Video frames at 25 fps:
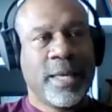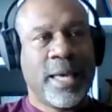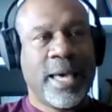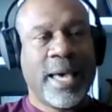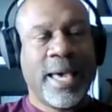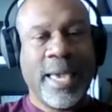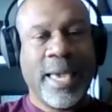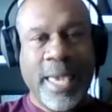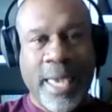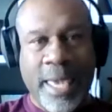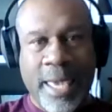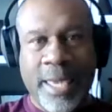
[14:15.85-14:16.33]

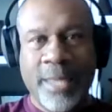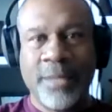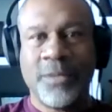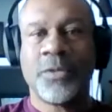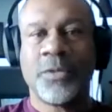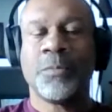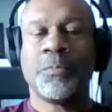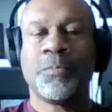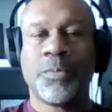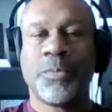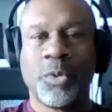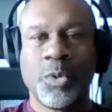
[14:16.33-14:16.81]
I had
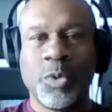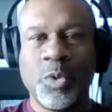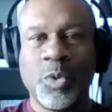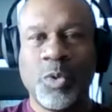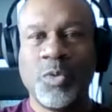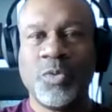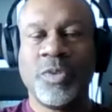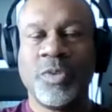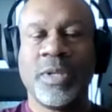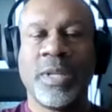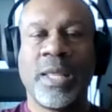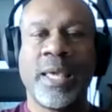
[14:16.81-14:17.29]
to
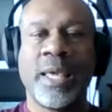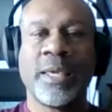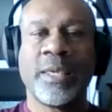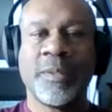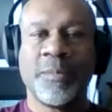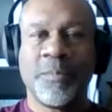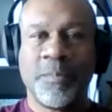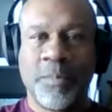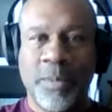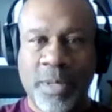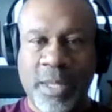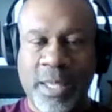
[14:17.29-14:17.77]
prove that I
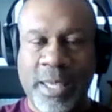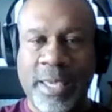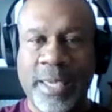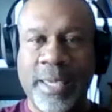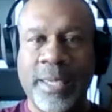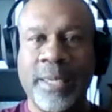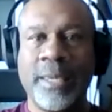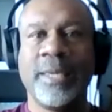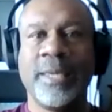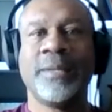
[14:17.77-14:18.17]
could play,